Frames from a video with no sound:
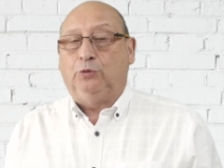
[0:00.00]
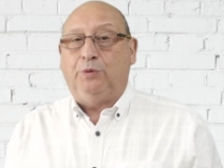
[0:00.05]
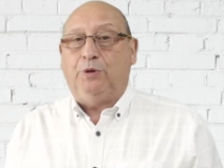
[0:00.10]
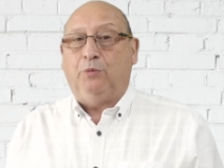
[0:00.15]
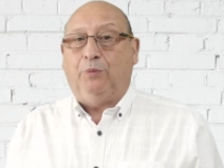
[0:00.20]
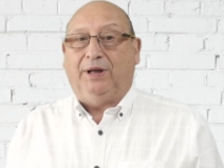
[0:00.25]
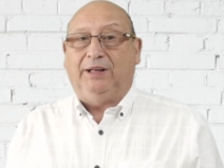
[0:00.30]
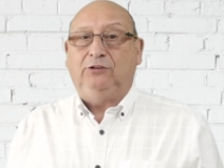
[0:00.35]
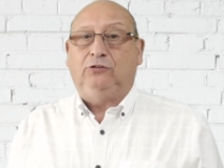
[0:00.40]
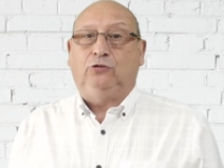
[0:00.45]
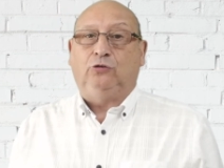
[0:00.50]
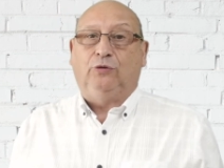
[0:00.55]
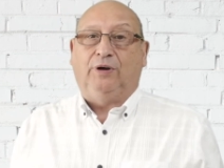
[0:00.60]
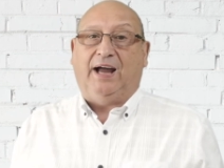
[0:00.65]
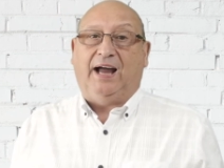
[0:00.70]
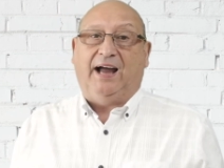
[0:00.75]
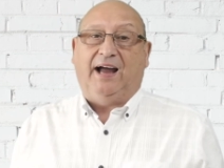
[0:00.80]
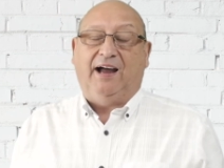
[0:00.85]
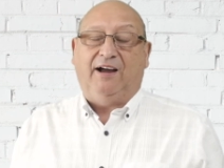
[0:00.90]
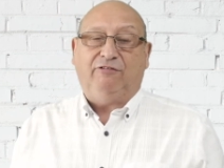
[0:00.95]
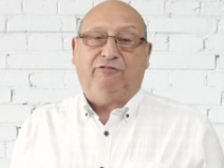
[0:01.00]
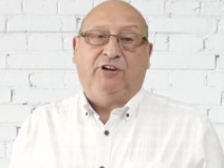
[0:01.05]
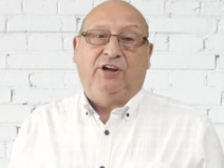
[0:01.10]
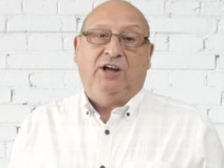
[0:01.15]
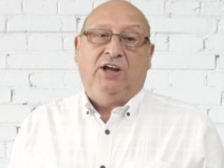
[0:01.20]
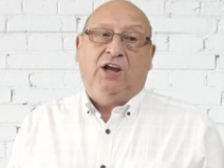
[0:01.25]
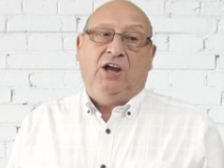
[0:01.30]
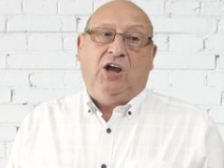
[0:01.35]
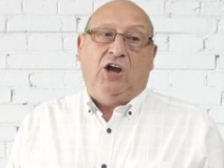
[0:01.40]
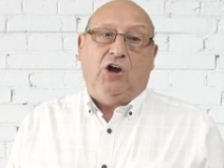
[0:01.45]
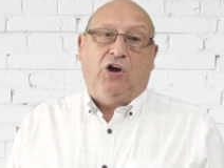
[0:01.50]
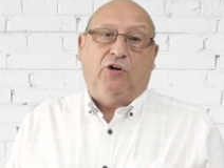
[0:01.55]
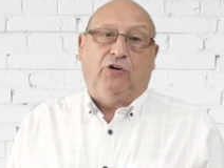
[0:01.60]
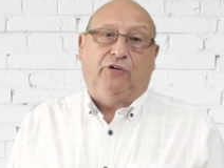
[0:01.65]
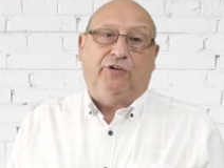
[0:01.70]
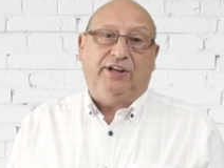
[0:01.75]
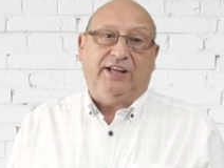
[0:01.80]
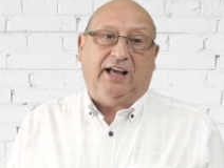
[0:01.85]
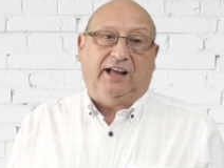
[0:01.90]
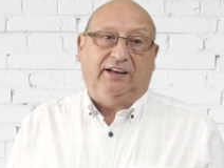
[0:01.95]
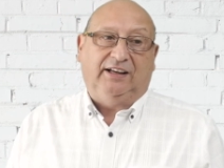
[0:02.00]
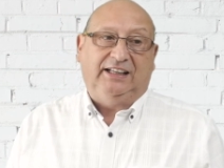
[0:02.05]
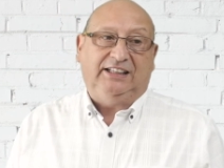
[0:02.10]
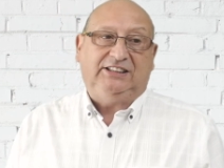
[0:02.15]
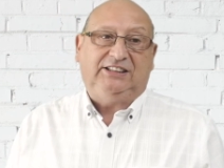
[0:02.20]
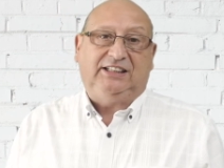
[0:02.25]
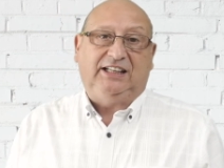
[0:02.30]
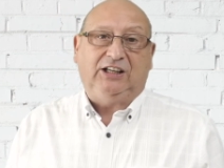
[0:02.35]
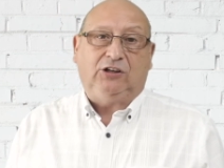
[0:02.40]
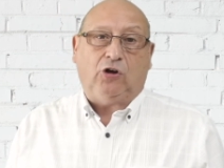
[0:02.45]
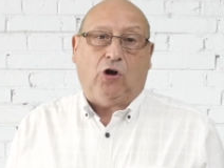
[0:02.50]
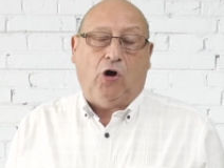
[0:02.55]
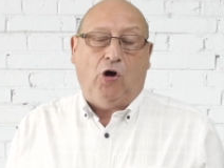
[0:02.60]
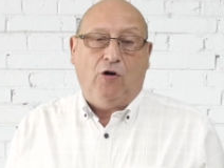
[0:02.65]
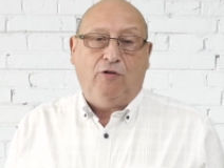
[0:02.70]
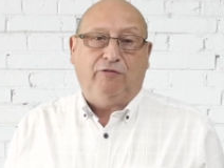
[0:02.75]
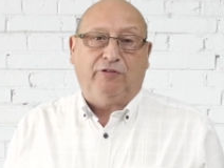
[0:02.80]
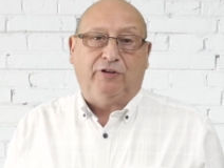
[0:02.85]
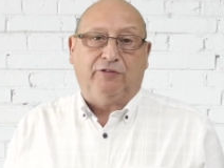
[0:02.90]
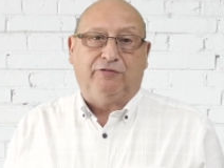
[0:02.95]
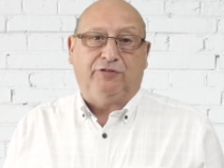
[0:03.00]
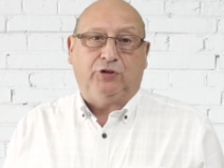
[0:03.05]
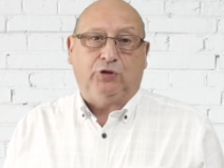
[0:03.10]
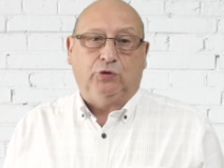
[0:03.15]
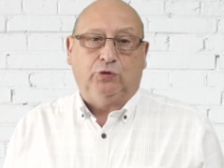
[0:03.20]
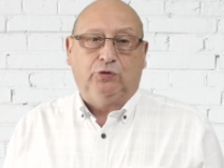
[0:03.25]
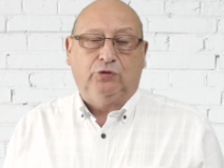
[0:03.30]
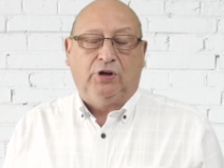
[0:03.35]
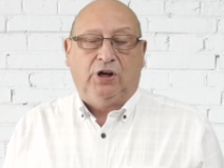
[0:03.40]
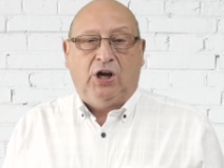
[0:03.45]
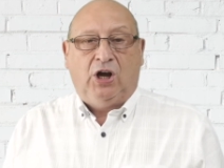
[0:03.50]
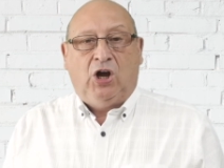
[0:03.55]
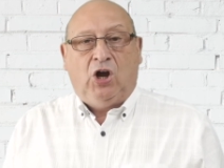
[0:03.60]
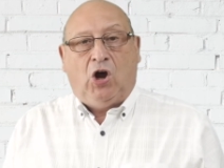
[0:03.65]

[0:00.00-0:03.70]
We want to have a realistic overview